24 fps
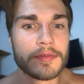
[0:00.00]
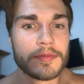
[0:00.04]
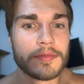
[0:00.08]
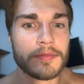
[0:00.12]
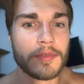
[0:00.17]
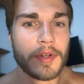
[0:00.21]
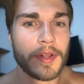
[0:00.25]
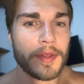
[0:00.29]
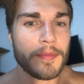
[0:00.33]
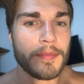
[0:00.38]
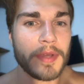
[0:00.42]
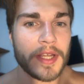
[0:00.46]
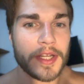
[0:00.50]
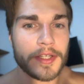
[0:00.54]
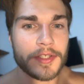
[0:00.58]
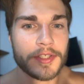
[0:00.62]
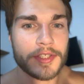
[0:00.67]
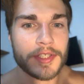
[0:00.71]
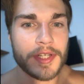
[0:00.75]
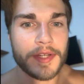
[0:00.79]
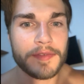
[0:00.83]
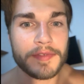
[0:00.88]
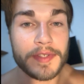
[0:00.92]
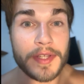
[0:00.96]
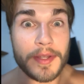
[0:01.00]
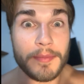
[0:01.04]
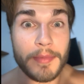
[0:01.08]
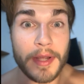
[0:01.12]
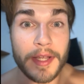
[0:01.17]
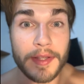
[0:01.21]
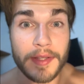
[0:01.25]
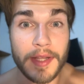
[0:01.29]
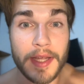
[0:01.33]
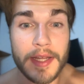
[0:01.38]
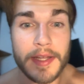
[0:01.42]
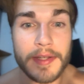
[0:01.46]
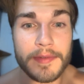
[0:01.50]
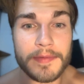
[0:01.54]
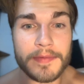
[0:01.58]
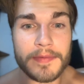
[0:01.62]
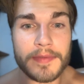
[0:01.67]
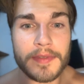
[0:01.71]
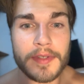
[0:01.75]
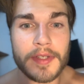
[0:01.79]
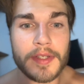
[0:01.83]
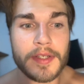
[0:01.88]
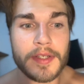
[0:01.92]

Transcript: one of the biggest shifts in my life